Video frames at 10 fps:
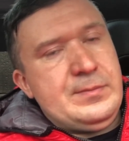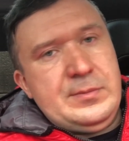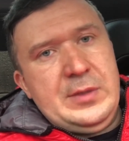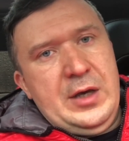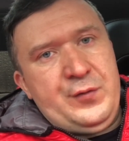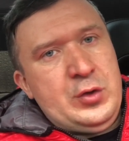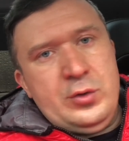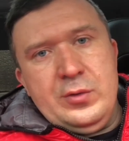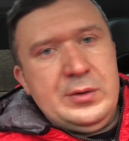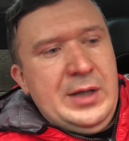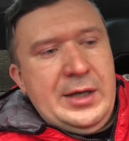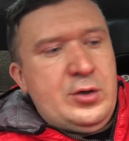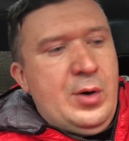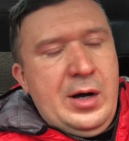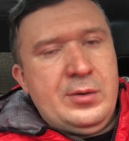If you like
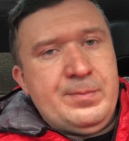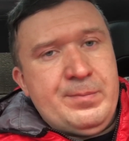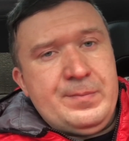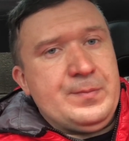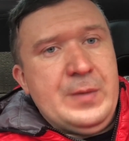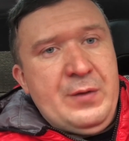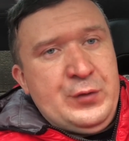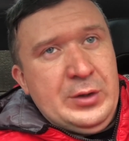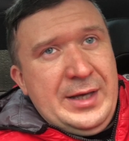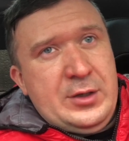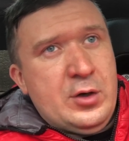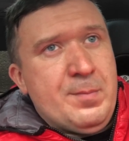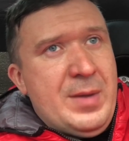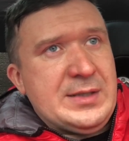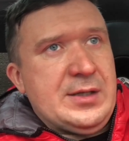your
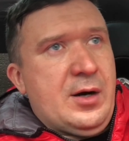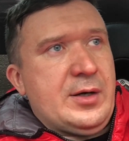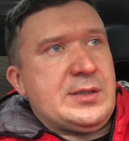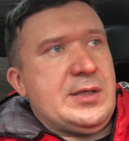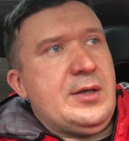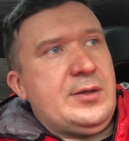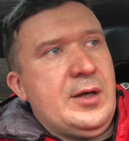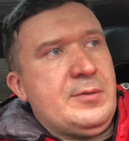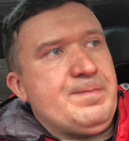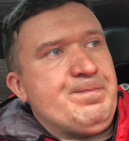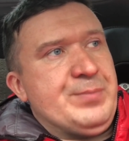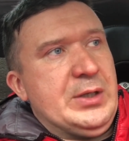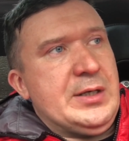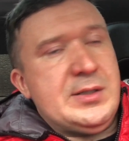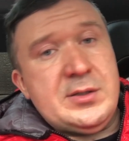Mazda RX8, then
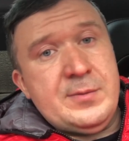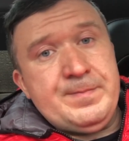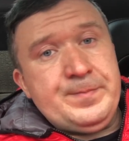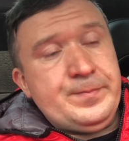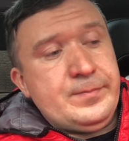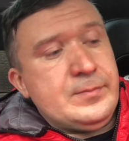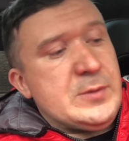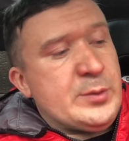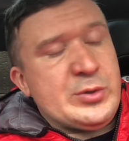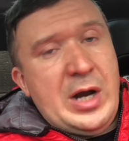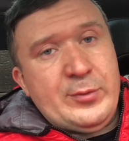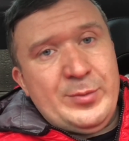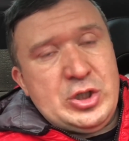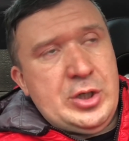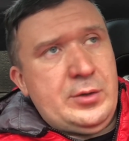please subscribe to
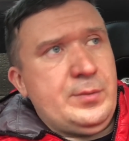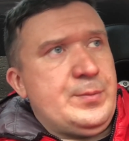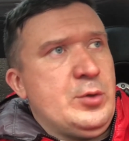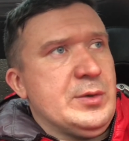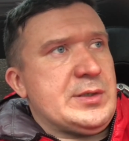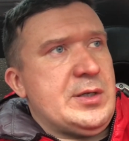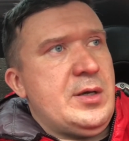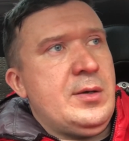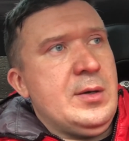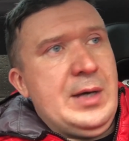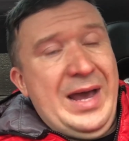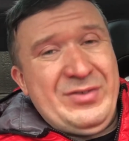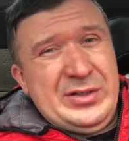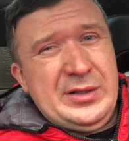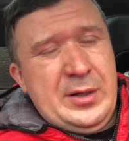my channel. You will see
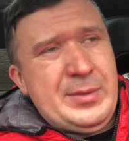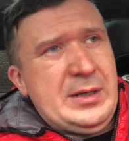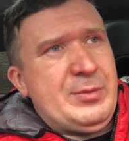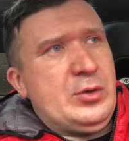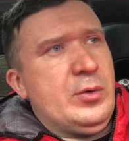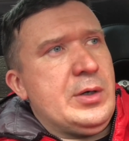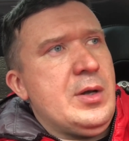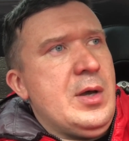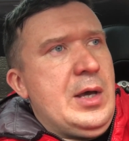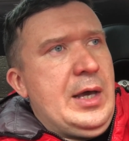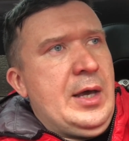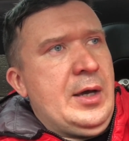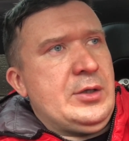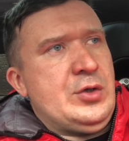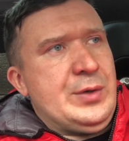everything that I'm going to be doing,
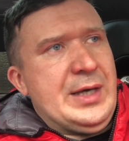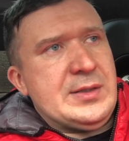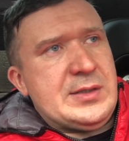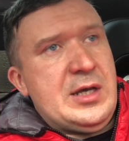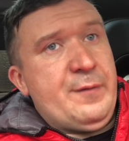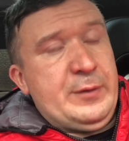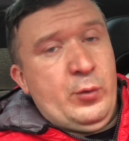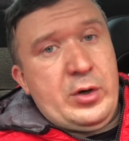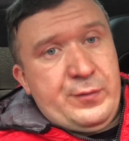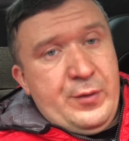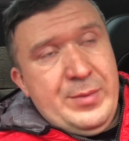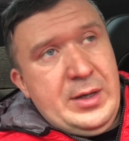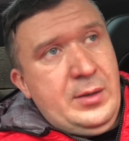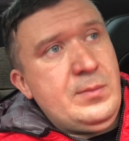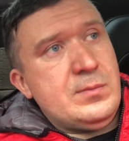and you can see if it worked for
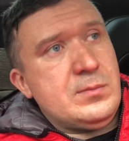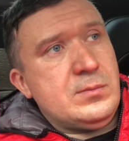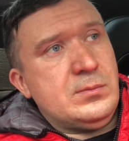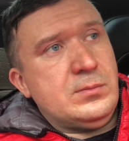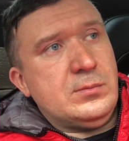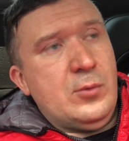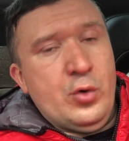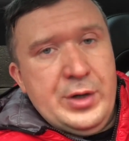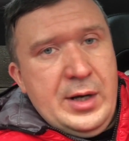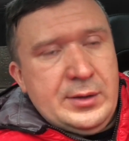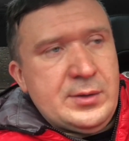me or not.